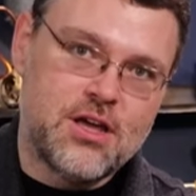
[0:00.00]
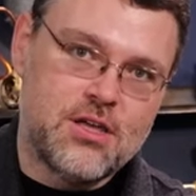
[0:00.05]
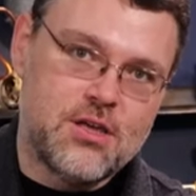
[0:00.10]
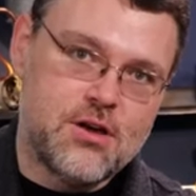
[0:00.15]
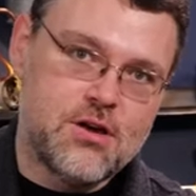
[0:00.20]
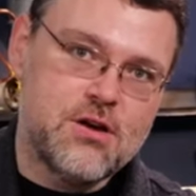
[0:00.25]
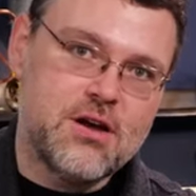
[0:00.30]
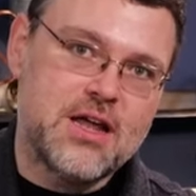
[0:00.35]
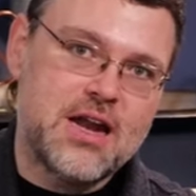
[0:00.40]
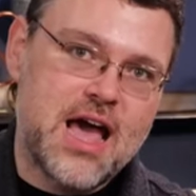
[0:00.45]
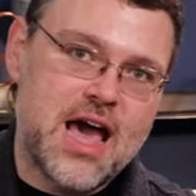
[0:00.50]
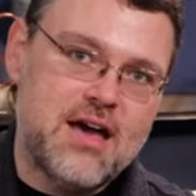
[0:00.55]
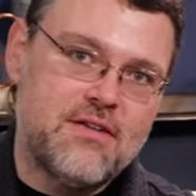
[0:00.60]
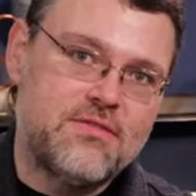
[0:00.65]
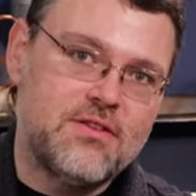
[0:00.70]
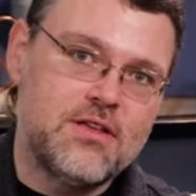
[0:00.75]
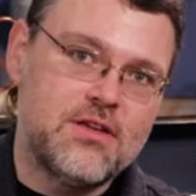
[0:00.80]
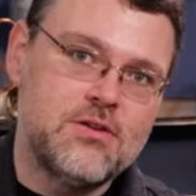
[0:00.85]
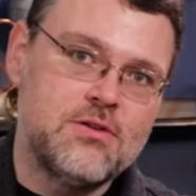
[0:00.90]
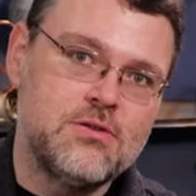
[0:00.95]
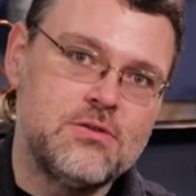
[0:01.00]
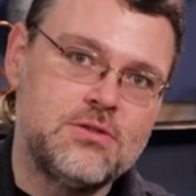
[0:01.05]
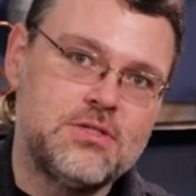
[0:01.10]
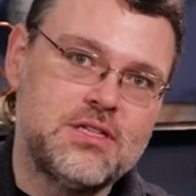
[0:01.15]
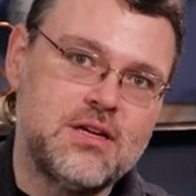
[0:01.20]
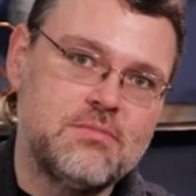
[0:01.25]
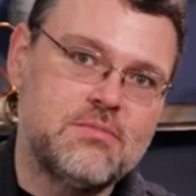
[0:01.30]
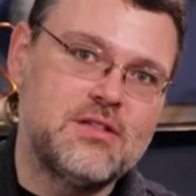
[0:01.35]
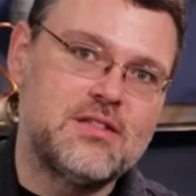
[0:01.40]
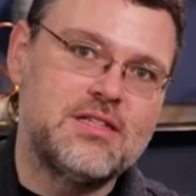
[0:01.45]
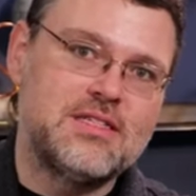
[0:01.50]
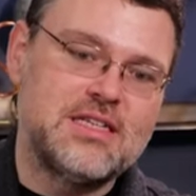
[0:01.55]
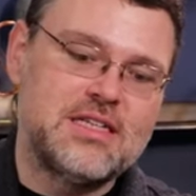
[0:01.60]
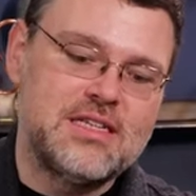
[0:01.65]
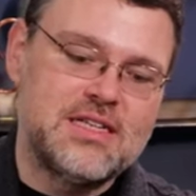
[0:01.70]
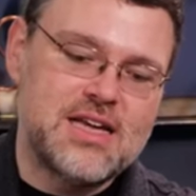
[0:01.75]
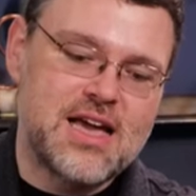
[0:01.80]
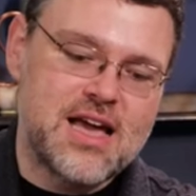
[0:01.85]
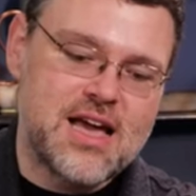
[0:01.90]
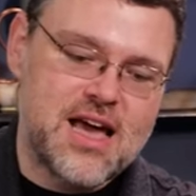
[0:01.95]
you're going to have to use something that's
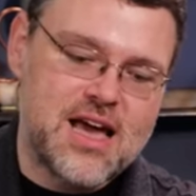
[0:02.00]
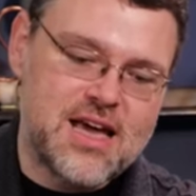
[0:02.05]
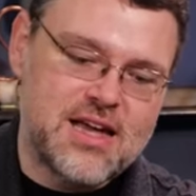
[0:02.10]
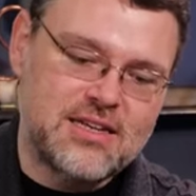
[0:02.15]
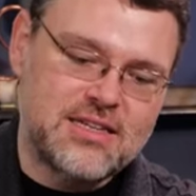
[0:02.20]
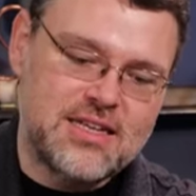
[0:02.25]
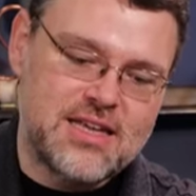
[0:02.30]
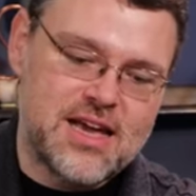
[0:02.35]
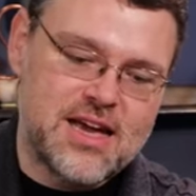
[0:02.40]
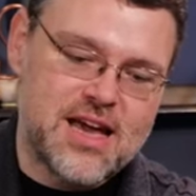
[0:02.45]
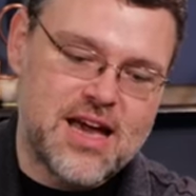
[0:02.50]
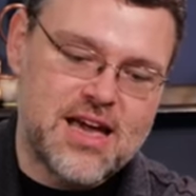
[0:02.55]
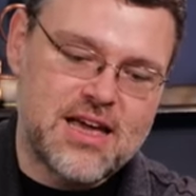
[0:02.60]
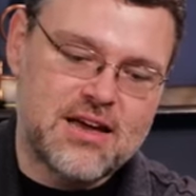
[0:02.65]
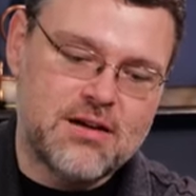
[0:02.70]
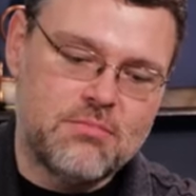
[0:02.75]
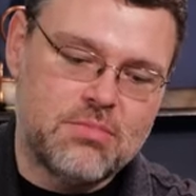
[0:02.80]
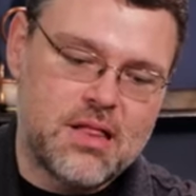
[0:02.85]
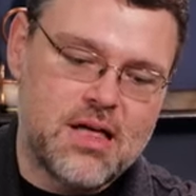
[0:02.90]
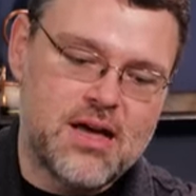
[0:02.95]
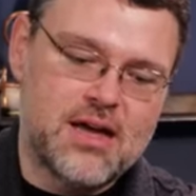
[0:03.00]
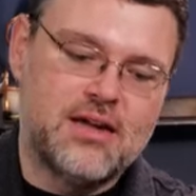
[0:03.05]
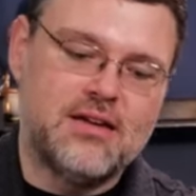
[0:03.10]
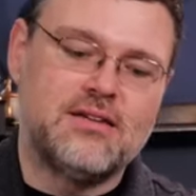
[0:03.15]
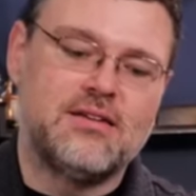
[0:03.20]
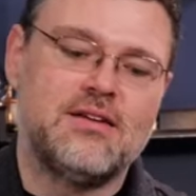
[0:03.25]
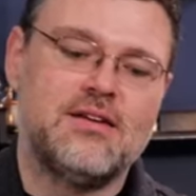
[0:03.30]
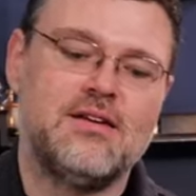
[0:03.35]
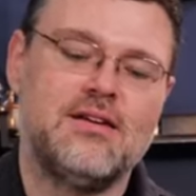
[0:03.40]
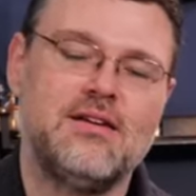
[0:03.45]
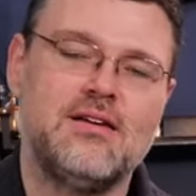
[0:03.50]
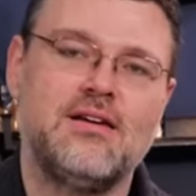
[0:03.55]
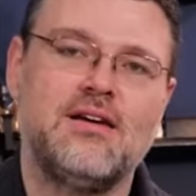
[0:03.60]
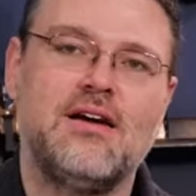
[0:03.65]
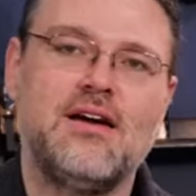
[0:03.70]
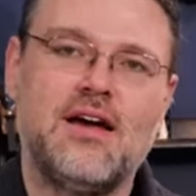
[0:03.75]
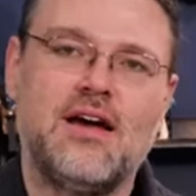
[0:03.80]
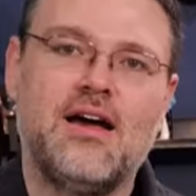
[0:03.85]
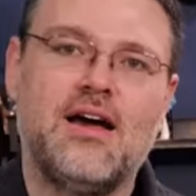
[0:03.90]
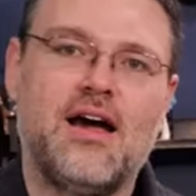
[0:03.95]
NDAA, TAA compliant.
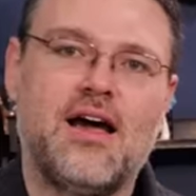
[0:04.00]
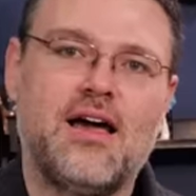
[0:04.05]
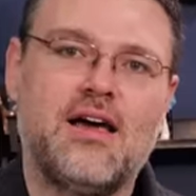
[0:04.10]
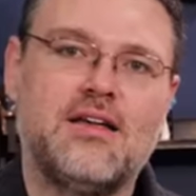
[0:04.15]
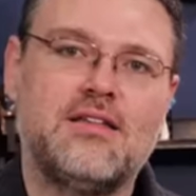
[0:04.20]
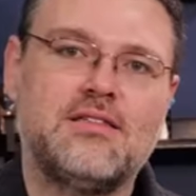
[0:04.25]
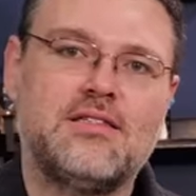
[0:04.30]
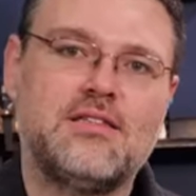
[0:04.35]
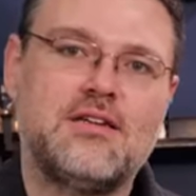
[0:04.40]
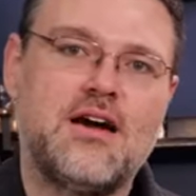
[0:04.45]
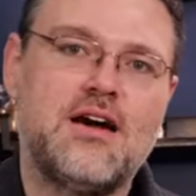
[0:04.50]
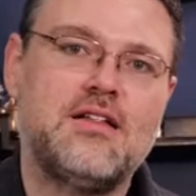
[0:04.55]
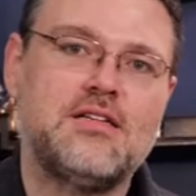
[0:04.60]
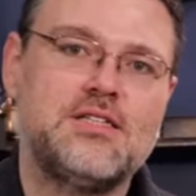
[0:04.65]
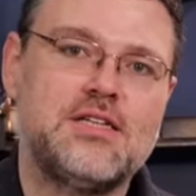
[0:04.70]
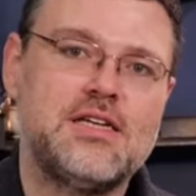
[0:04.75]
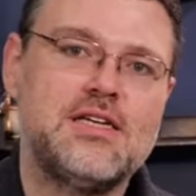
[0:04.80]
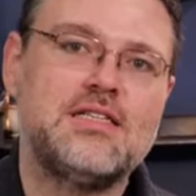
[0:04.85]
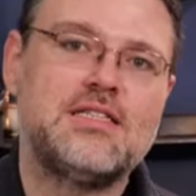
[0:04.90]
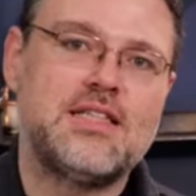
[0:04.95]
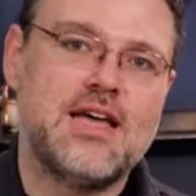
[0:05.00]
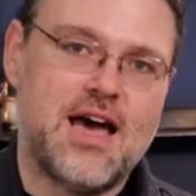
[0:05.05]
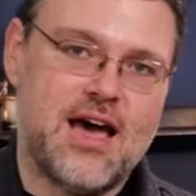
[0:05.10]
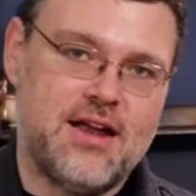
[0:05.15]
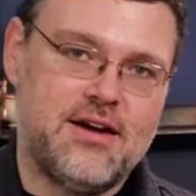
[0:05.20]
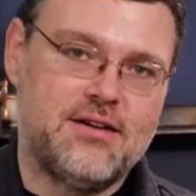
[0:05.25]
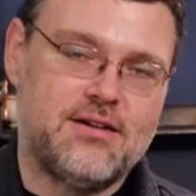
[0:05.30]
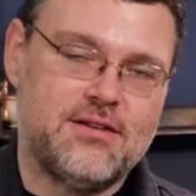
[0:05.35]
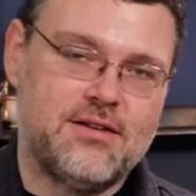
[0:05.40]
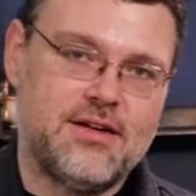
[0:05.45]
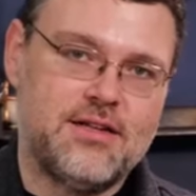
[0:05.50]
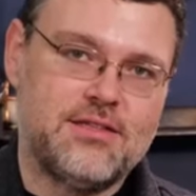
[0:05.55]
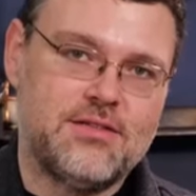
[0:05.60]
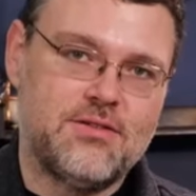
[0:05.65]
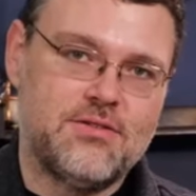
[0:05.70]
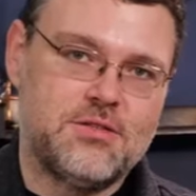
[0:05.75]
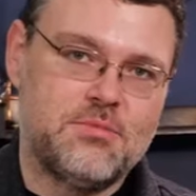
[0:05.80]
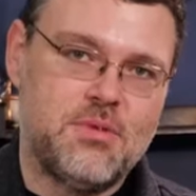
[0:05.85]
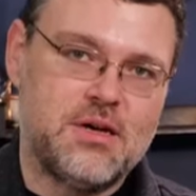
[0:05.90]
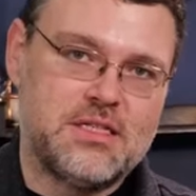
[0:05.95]
And Synology is that. And
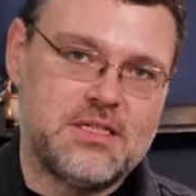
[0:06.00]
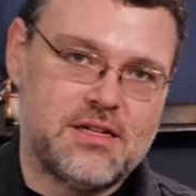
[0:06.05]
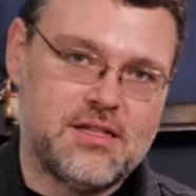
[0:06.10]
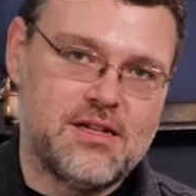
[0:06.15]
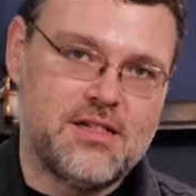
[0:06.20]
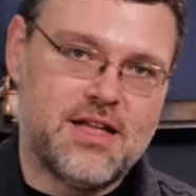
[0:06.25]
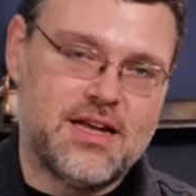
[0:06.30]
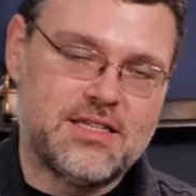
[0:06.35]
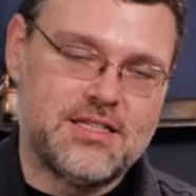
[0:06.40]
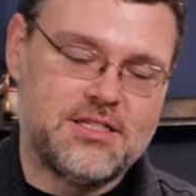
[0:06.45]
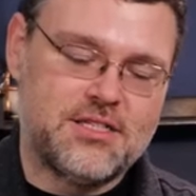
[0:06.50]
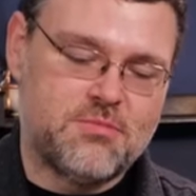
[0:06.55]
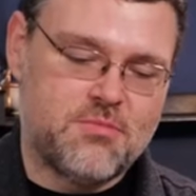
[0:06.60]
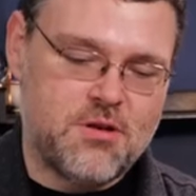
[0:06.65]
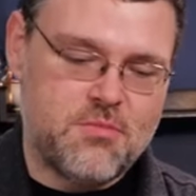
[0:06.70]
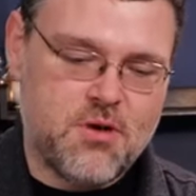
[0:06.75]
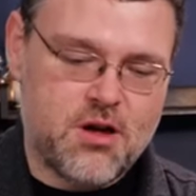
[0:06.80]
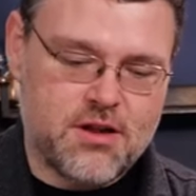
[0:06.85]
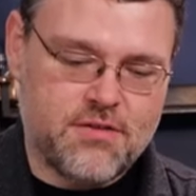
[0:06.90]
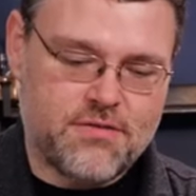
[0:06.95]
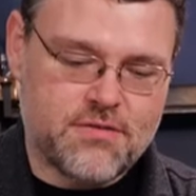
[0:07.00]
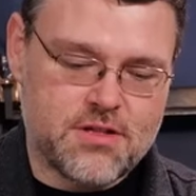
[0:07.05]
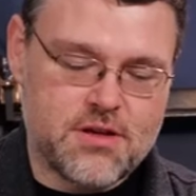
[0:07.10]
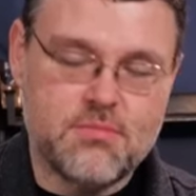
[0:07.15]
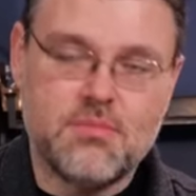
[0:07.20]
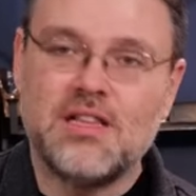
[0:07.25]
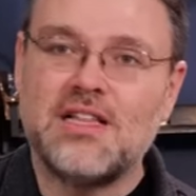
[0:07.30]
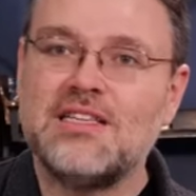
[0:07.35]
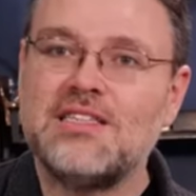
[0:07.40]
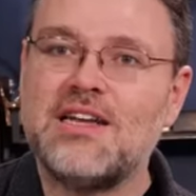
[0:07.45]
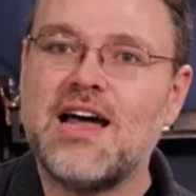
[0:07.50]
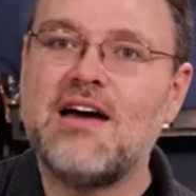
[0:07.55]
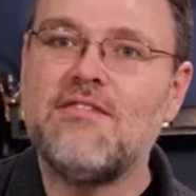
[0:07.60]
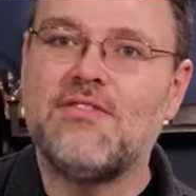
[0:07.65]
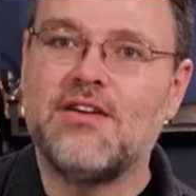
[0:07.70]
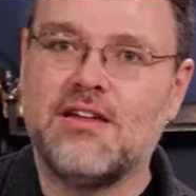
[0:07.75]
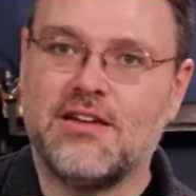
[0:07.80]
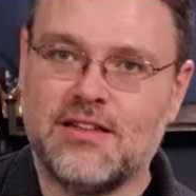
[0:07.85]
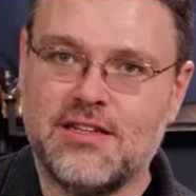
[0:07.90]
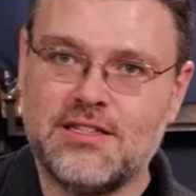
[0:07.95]
so it's basically a license to print money for them. But let's
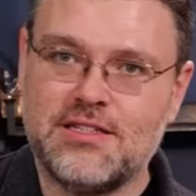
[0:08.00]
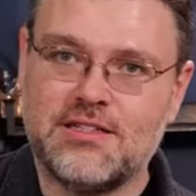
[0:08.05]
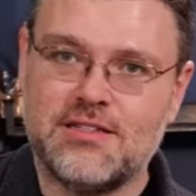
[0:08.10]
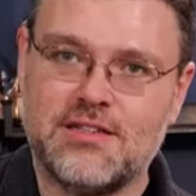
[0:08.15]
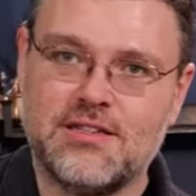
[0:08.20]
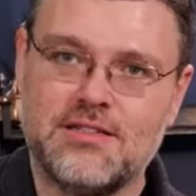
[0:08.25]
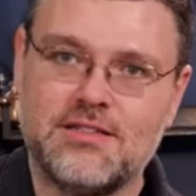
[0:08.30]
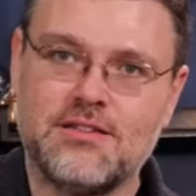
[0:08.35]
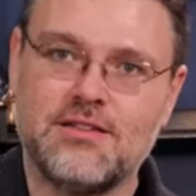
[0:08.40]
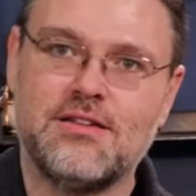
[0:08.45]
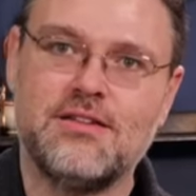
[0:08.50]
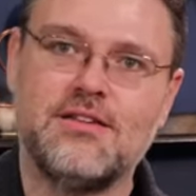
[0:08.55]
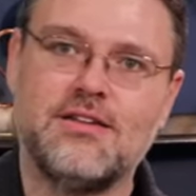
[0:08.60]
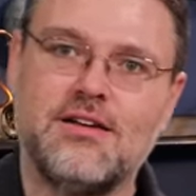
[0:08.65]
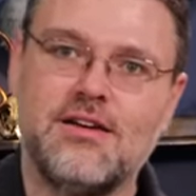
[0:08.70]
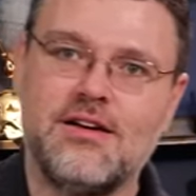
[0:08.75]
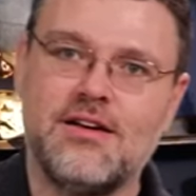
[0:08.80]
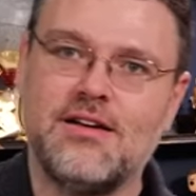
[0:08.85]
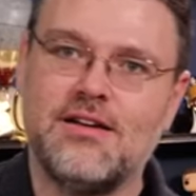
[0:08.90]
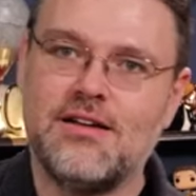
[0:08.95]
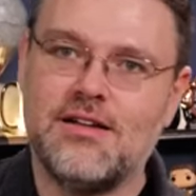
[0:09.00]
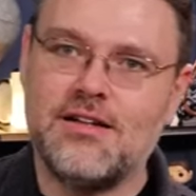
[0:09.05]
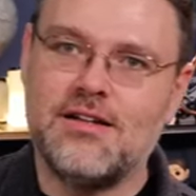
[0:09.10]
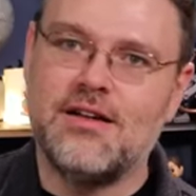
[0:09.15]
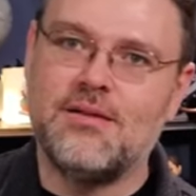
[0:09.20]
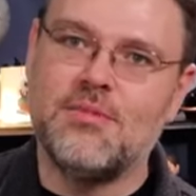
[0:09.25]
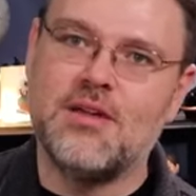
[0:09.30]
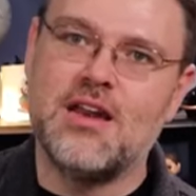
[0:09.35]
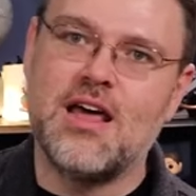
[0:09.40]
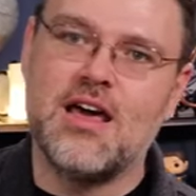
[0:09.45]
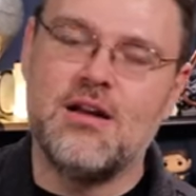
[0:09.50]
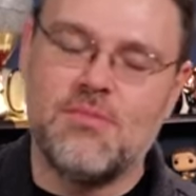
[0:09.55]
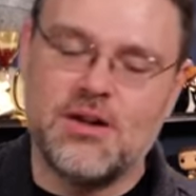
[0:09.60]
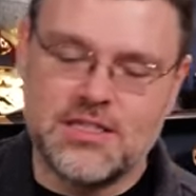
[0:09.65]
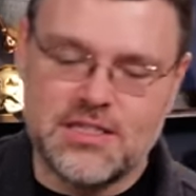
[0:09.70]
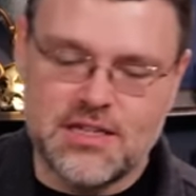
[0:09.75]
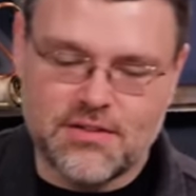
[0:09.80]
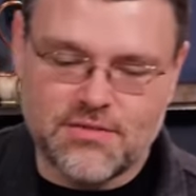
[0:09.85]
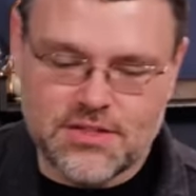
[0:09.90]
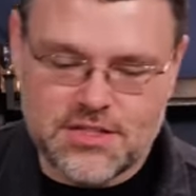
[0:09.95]
dive in. Let's, let's, I'm uh, uh, getting ahead of
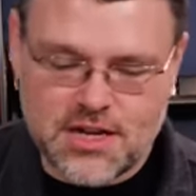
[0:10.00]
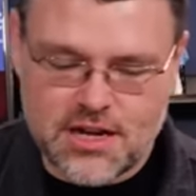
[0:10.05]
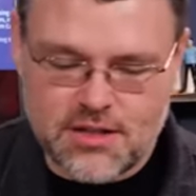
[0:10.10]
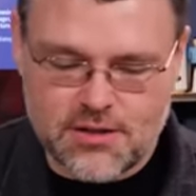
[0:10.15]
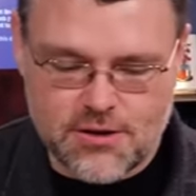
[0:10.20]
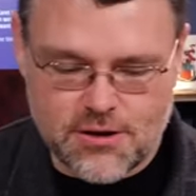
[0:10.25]
myself. Let's take a